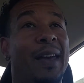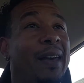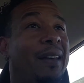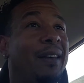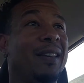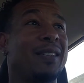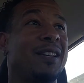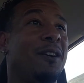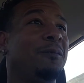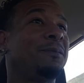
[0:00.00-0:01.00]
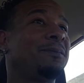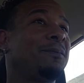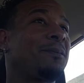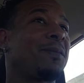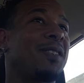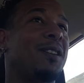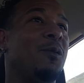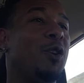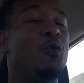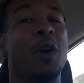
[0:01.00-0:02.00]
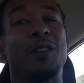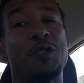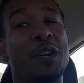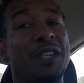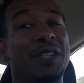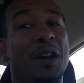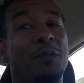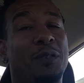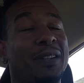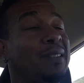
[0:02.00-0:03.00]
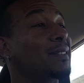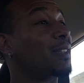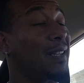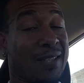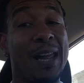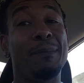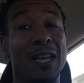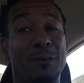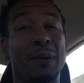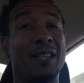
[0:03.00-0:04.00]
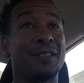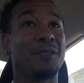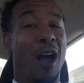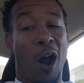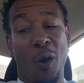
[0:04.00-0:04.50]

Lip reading: Hey, it's something when you want to treat yourself, because they be expensive.